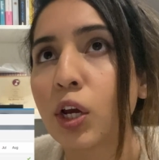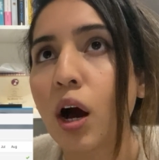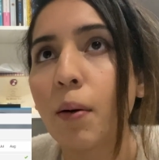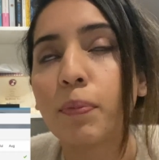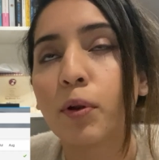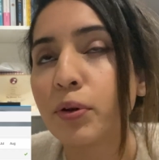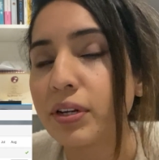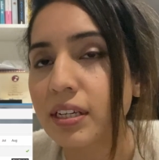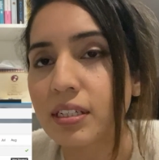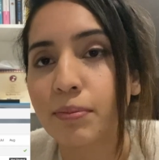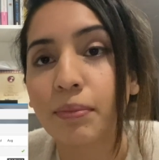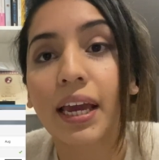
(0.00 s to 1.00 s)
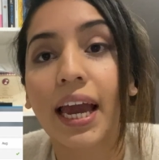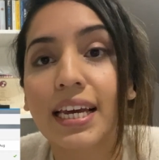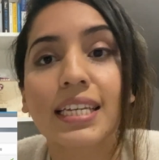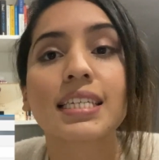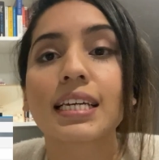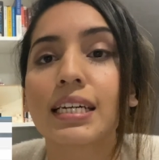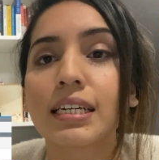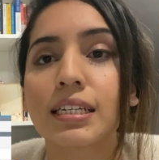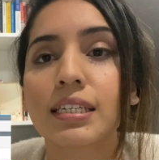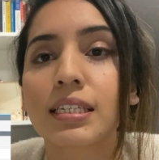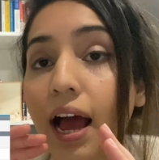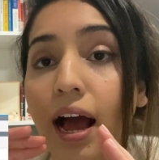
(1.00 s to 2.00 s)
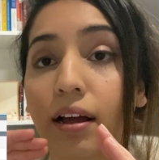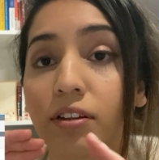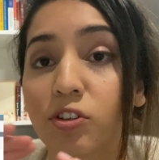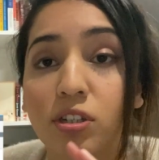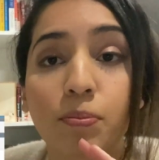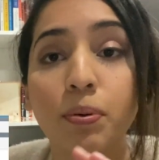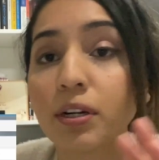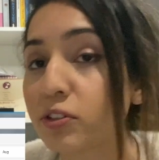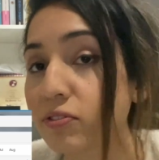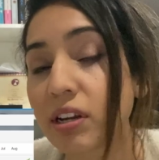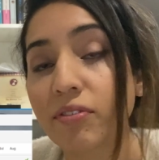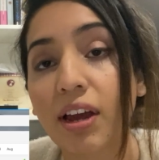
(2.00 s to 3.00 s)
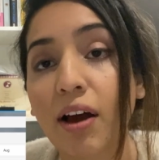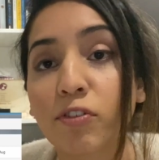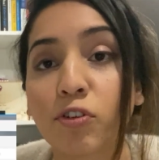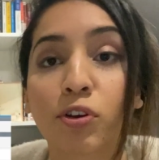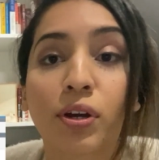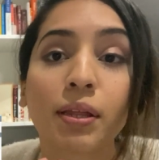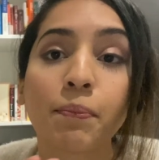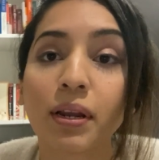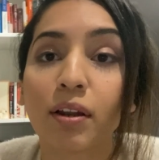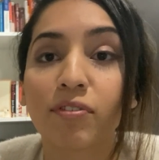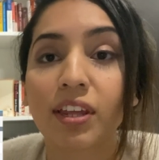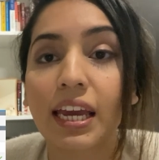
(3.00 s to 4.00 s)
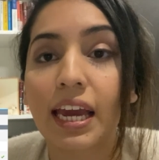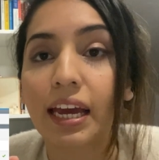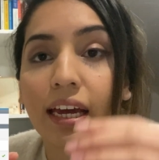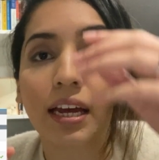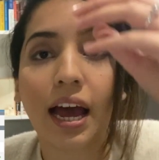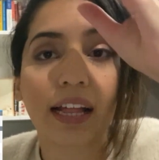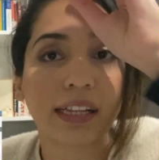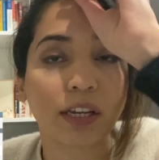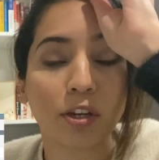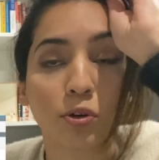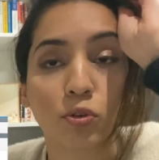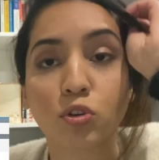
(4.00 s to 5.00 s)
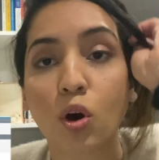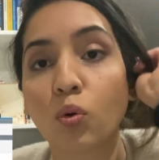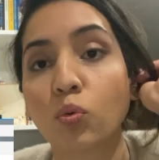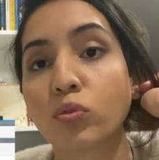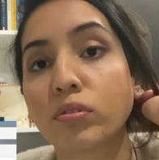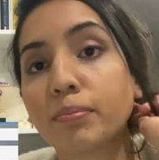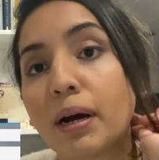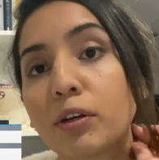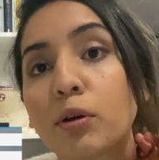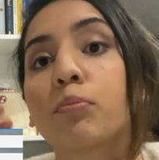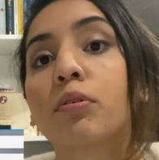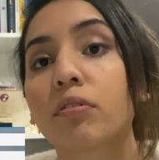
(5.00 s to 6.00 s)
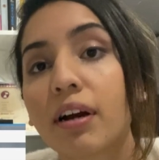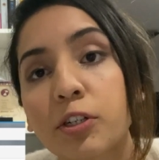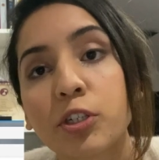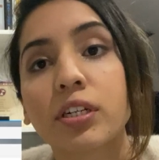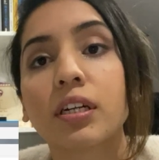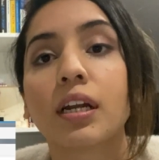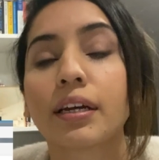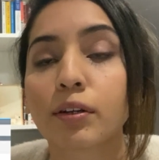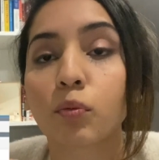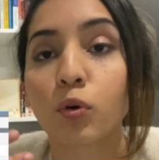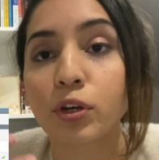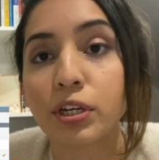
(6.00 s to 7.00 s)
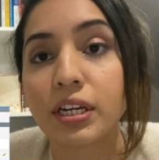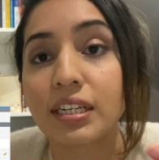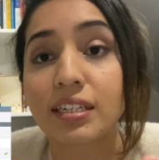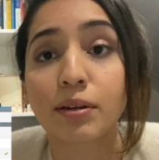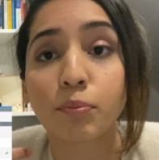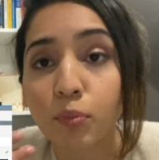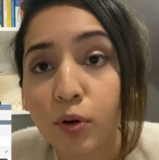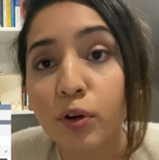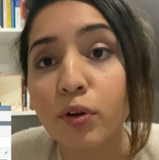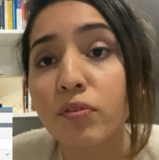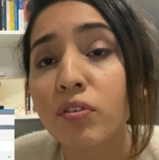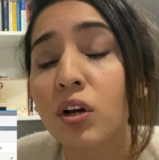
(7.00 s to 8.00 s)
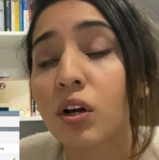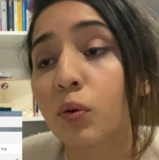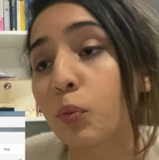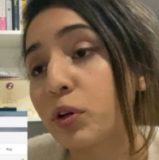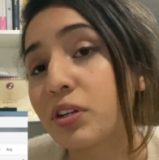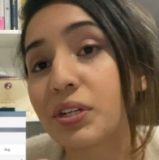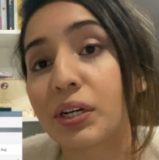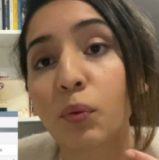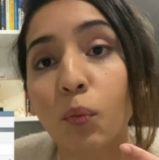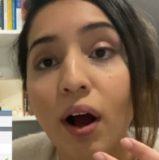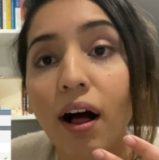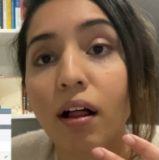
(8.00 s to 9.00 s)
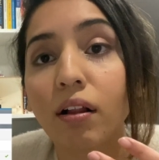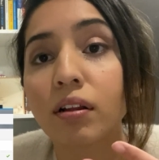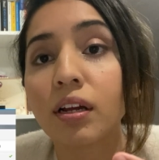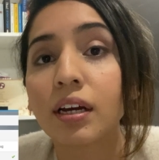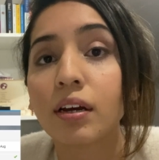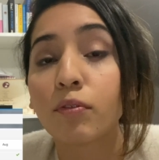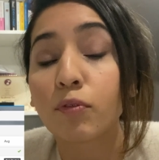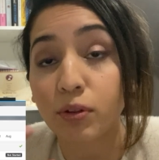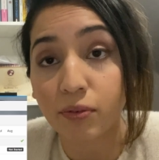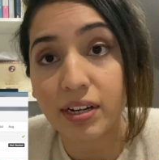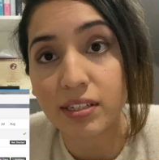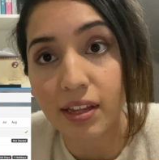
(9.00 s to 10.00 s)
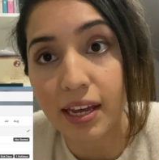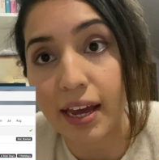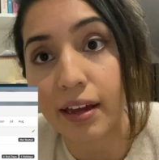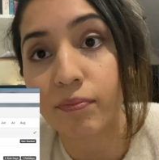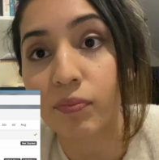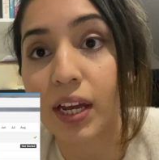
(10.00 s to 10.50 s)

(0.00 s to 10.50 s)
uploading some cases, just a bunch of stuff you have to do in the middle of the year. And then you're told about your progression, like what you need to improve, what you're doing well for the rest of the year,